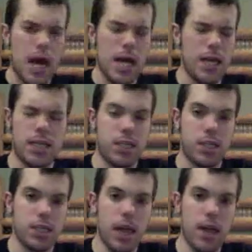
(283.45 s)

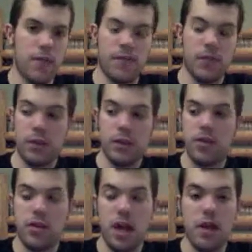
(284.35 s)

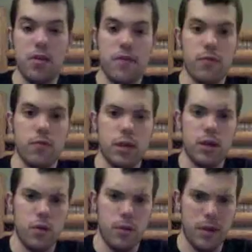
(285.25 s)
I don't even really
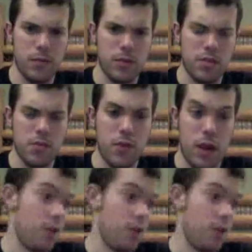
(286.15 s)
know where to begin with this movie.